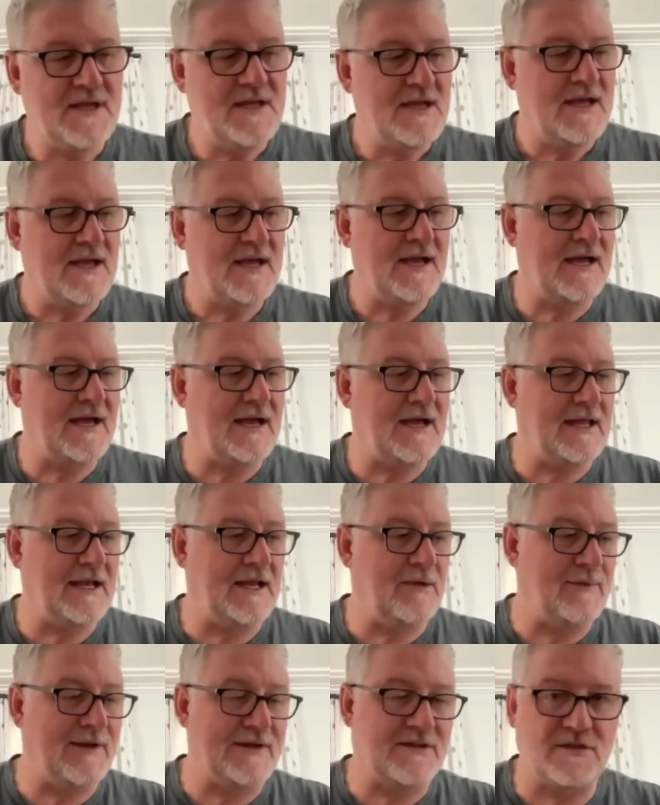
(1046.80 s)
And
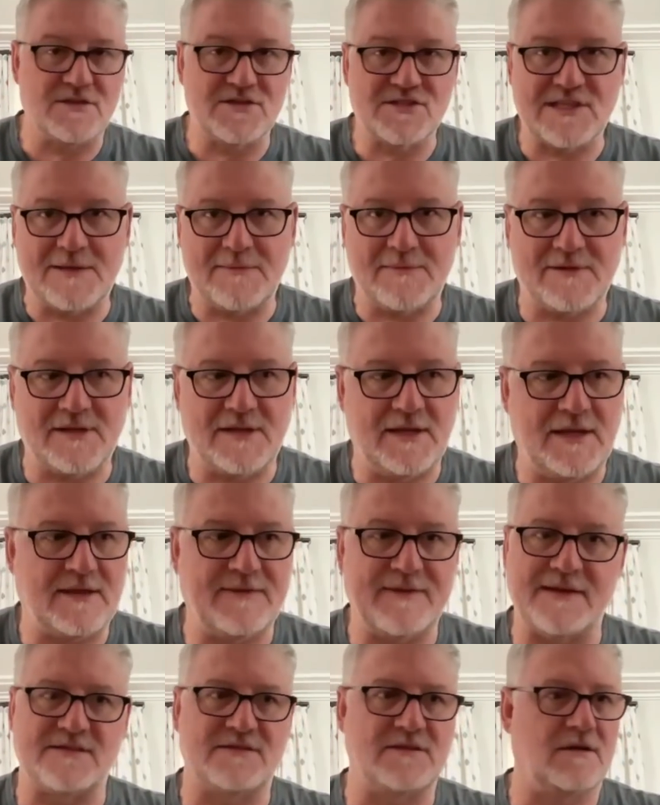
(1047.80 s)
he went to the sleep clinic
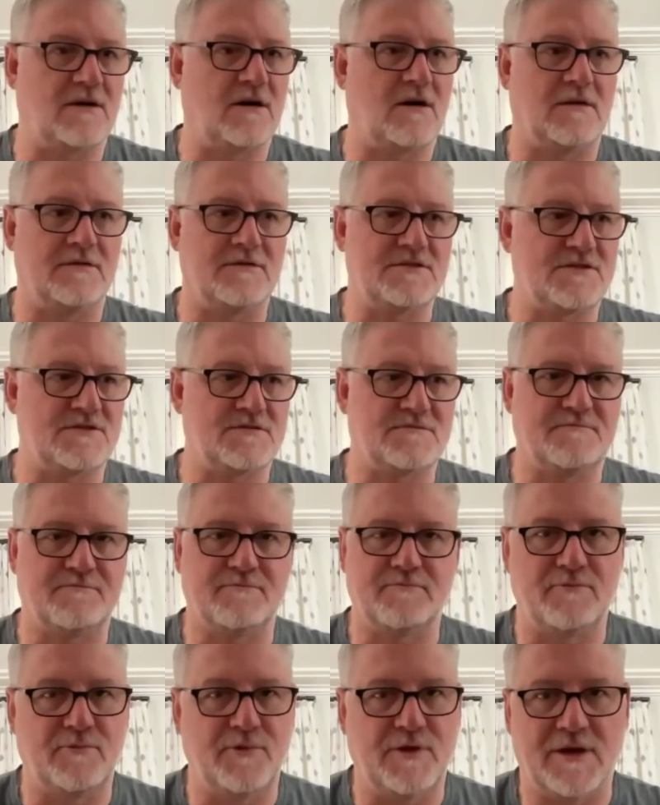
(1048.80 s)
and they said, oh, this is
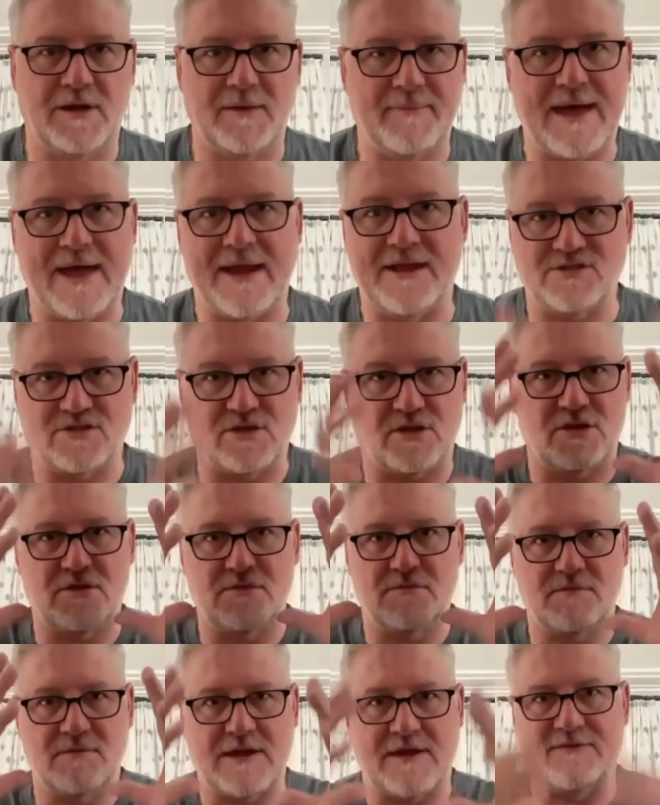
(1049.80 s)
really bad. He's got
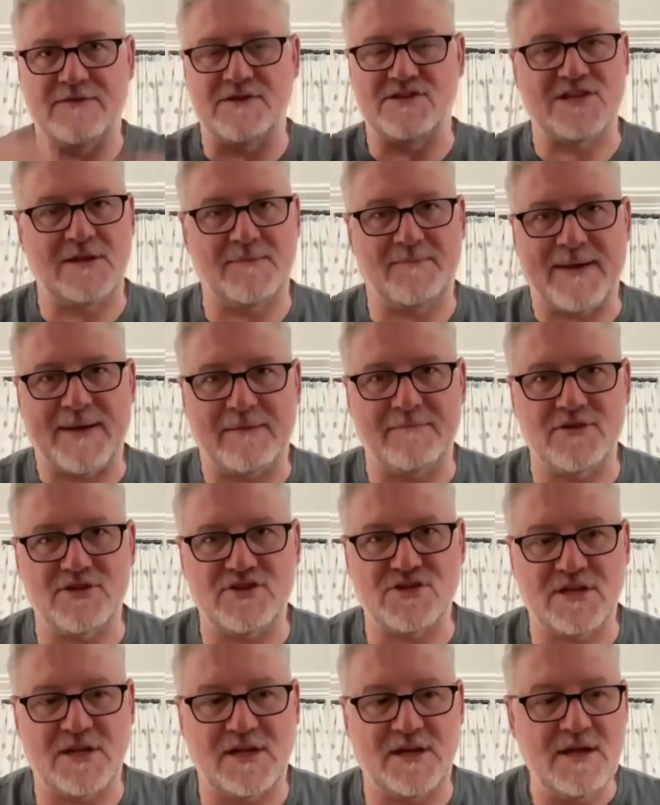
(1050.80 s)
to have the CPAP
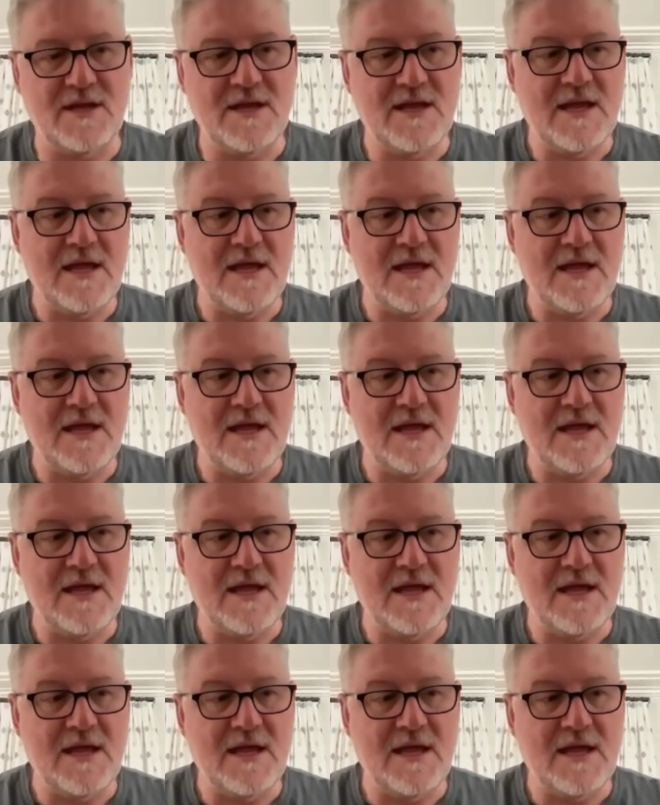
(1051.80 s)
machine.